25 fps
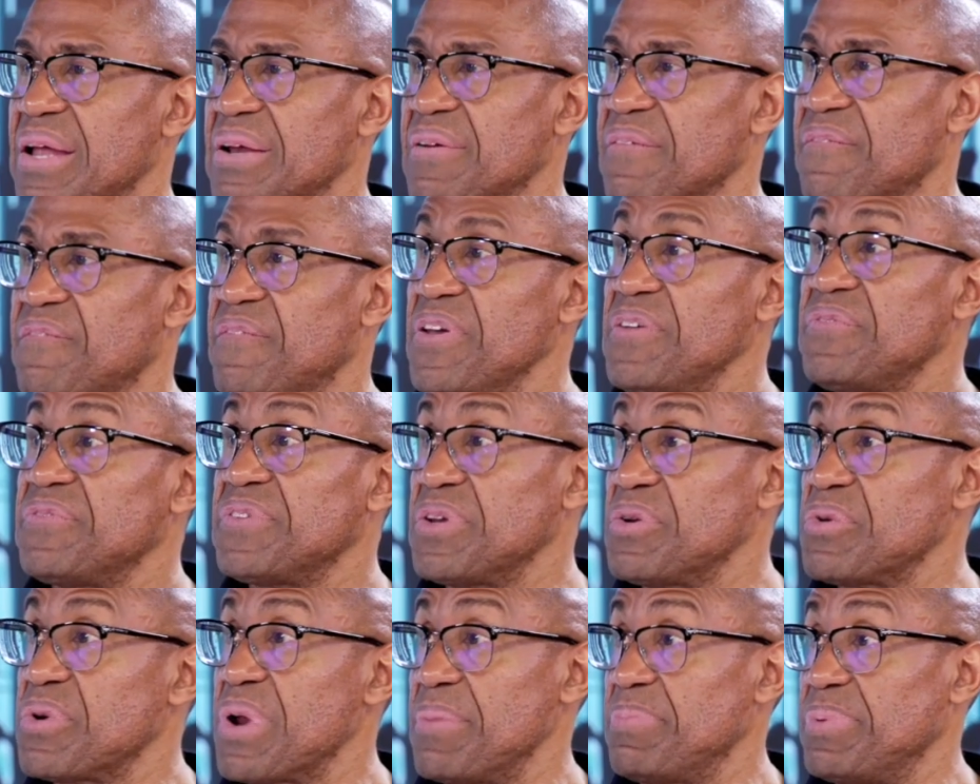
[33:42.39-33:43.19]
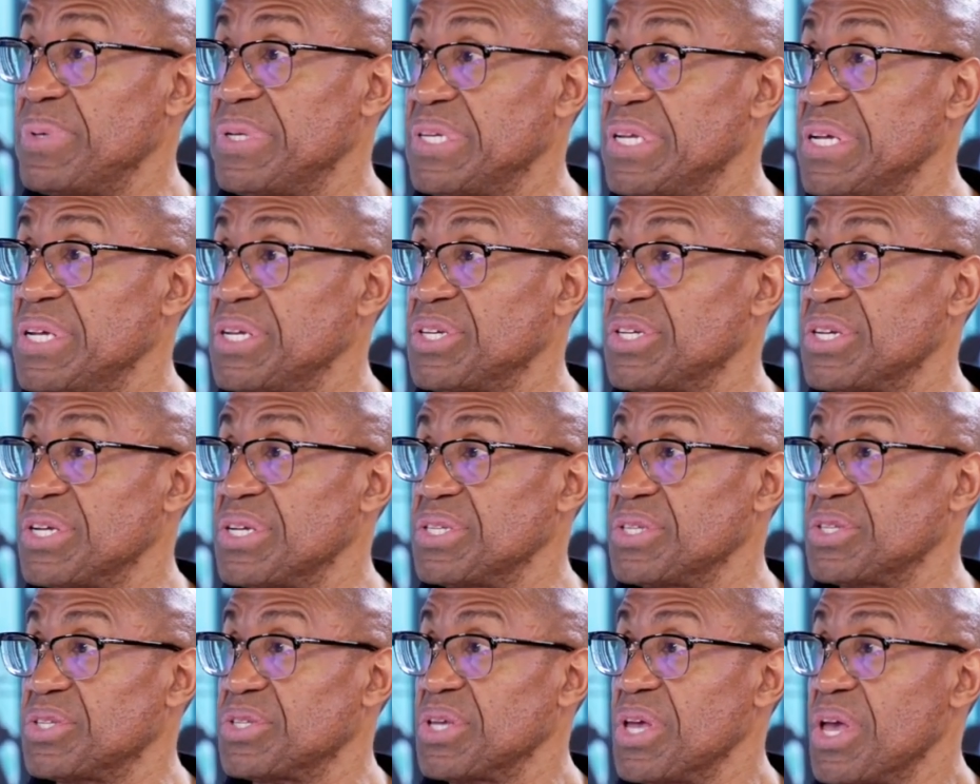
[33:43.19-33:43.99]
50
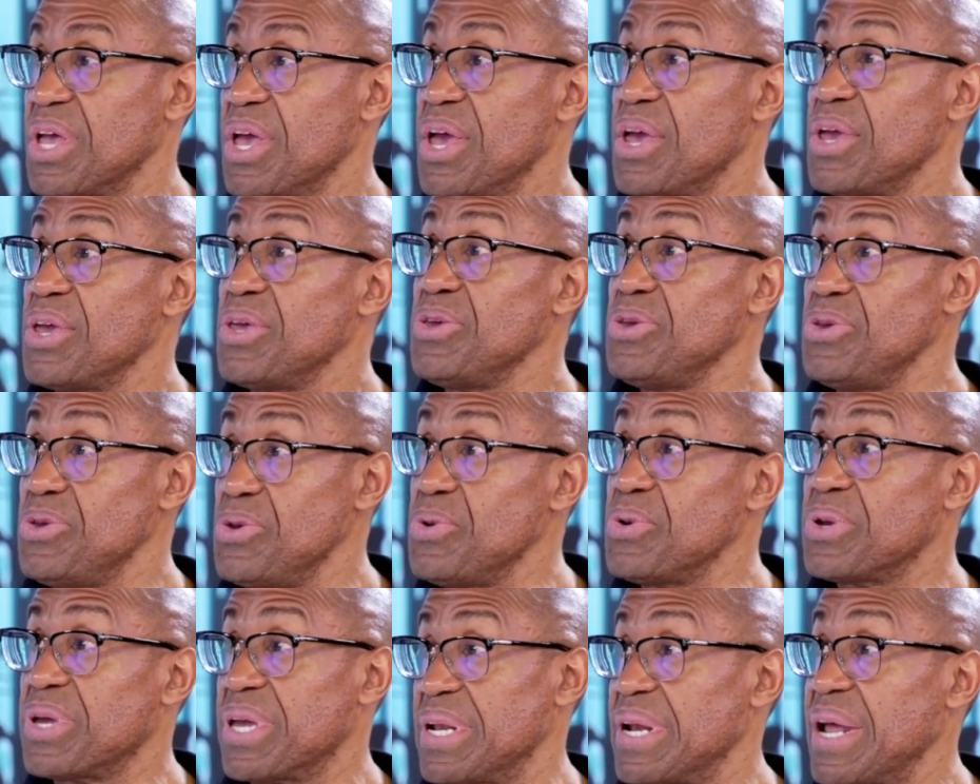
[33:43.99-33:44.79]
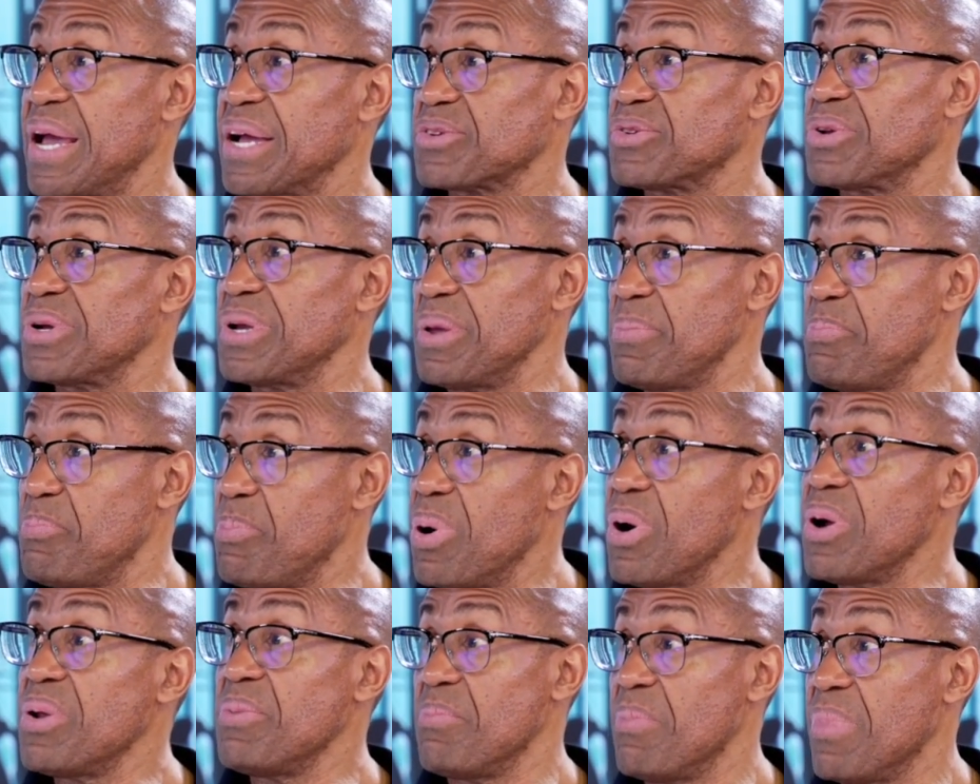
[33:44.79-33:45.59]
repetitions, you can actually
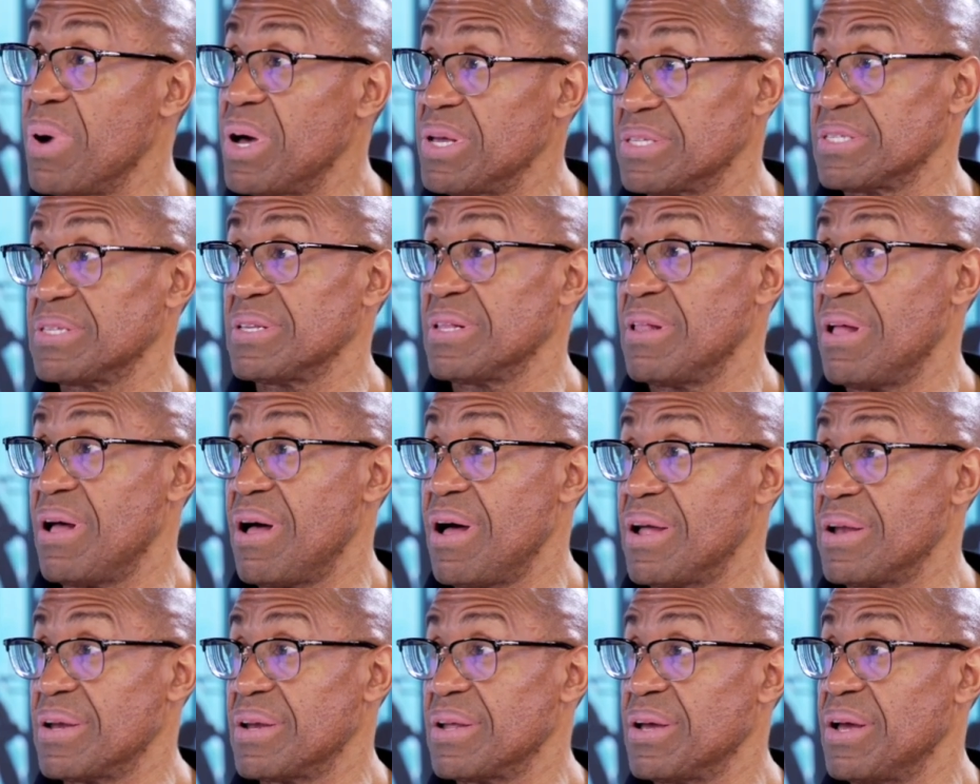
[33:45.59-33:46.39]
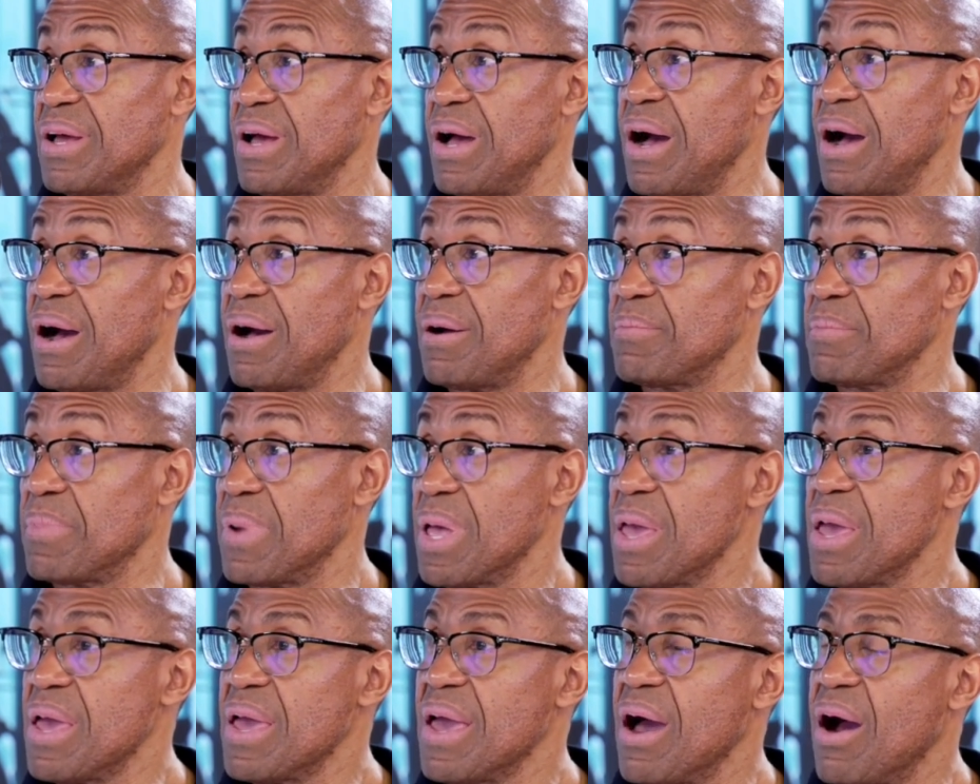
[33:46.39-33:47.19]
put muscle on.
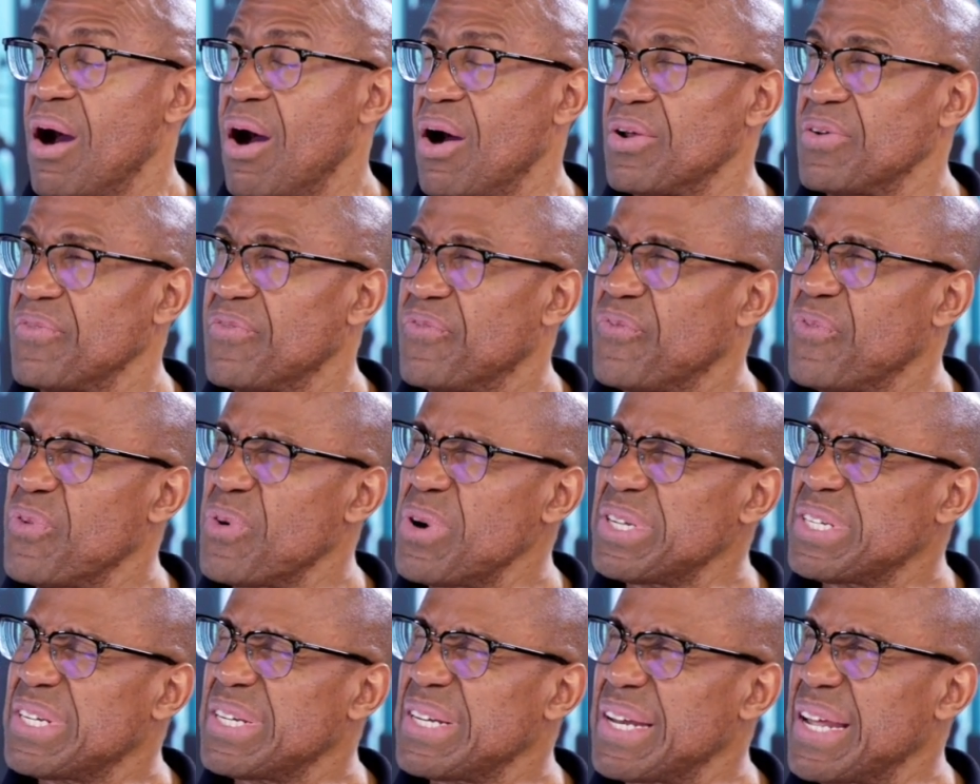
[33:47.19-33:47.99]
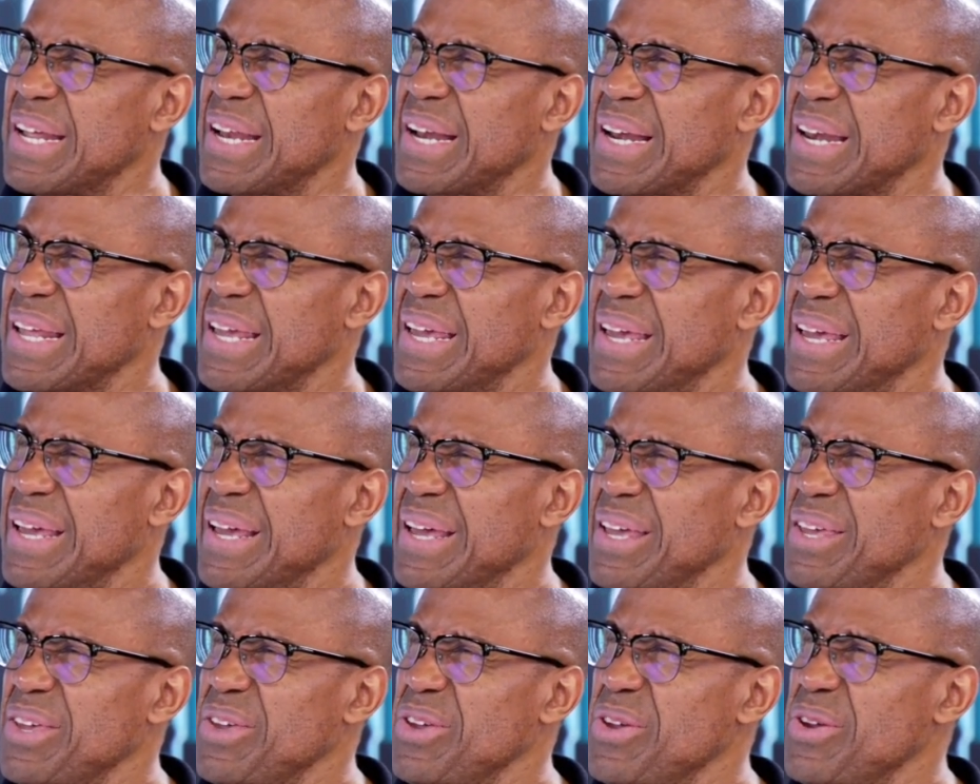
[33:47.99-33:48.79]
Unfortunately,
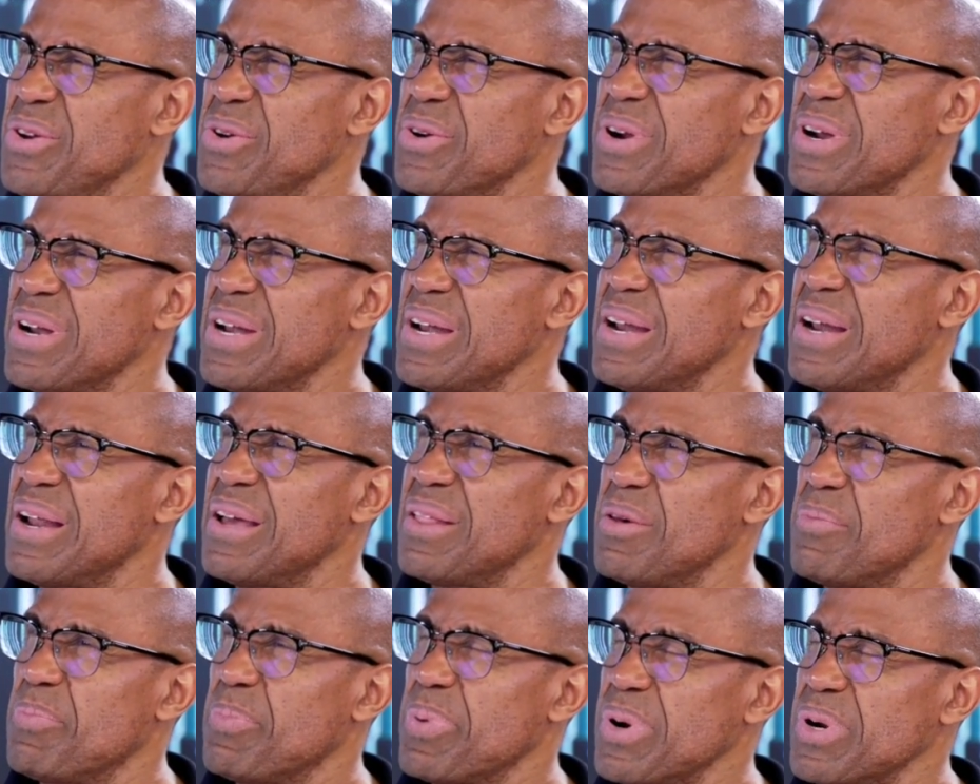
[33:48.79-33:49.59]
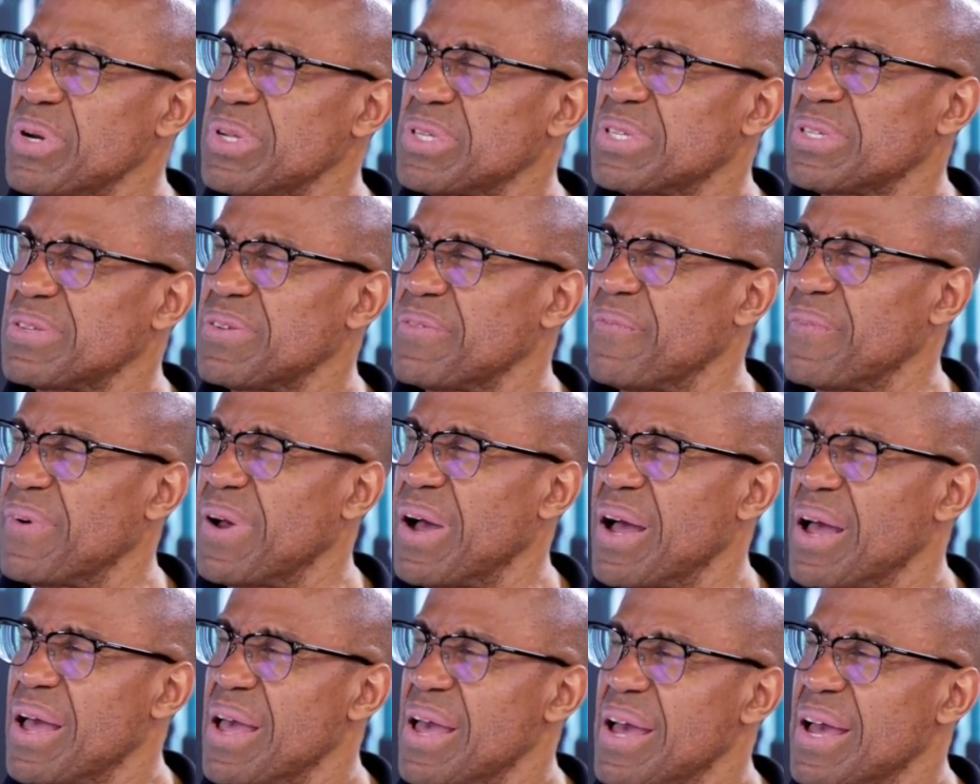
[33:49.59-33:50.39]
the person
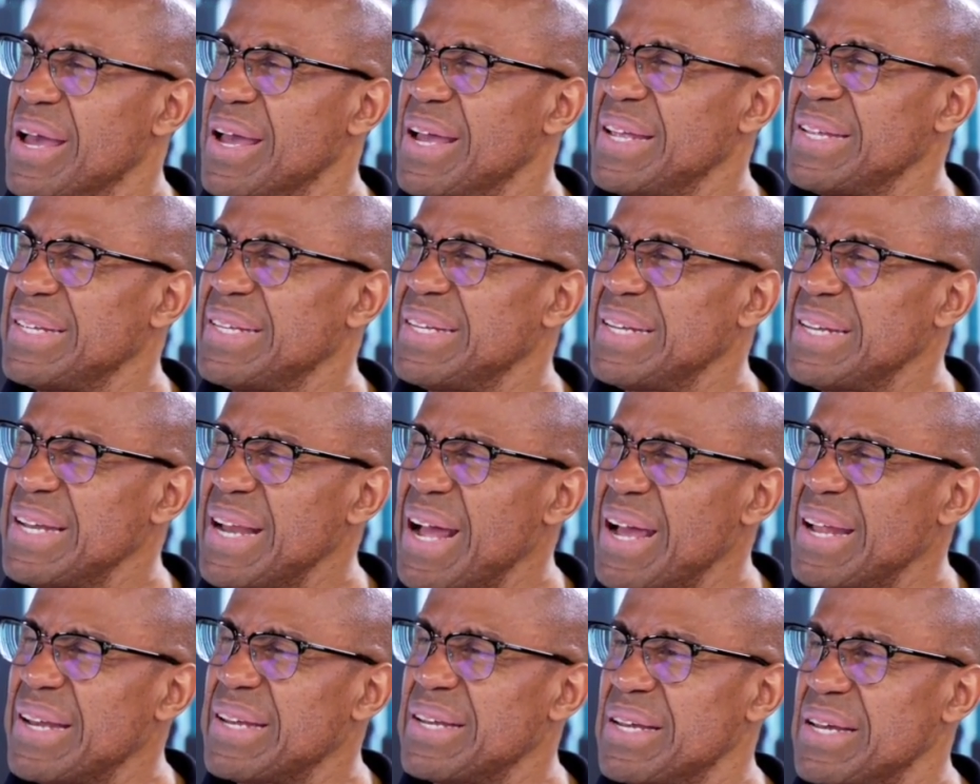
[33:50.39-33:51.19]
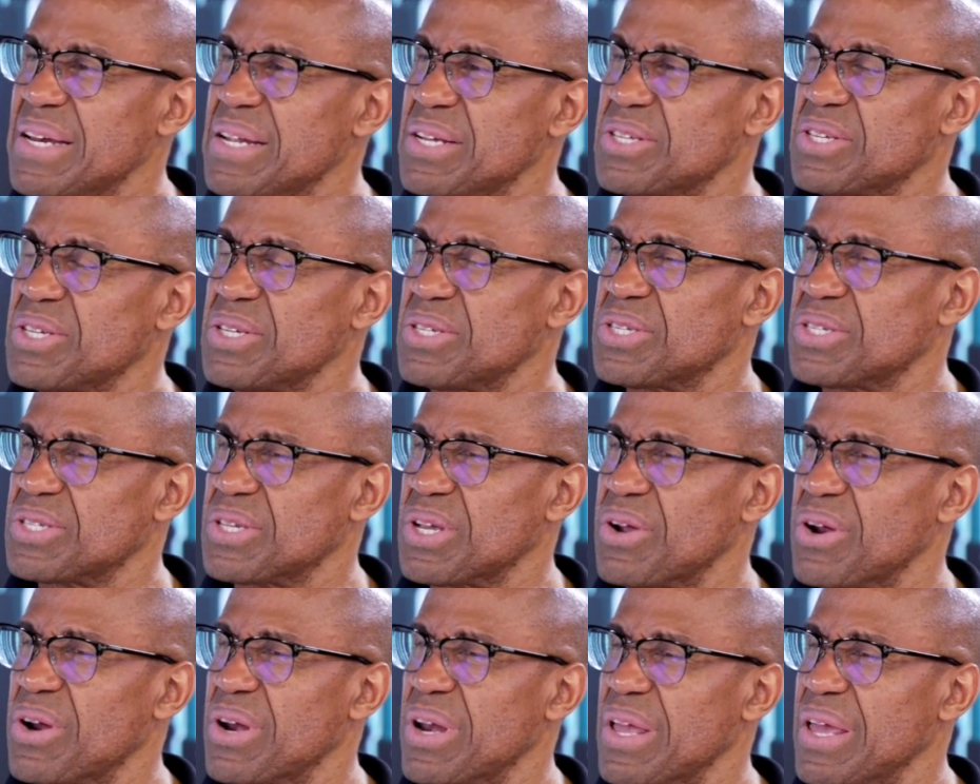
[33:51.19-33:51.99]
is not
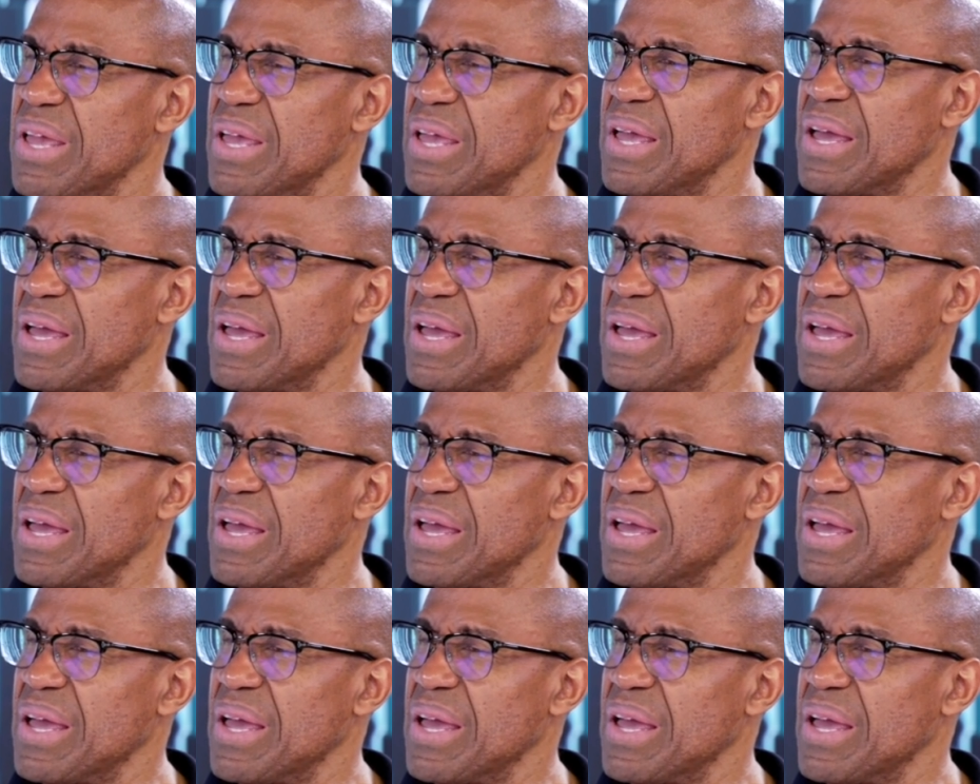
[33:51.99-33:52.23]
necessarily